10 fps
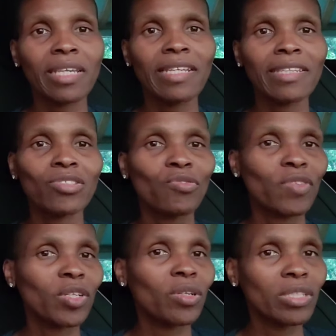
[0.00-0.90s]
saying that your
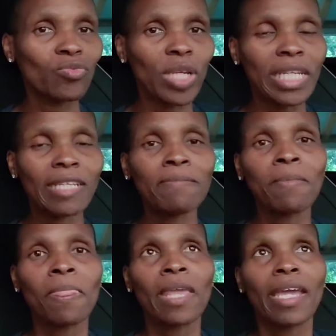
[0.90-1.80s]
vehicle is ready
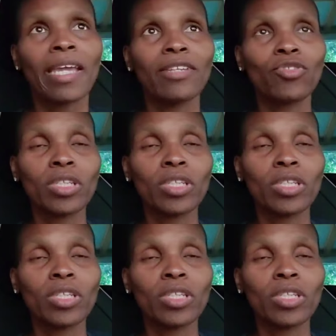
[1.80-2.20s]
and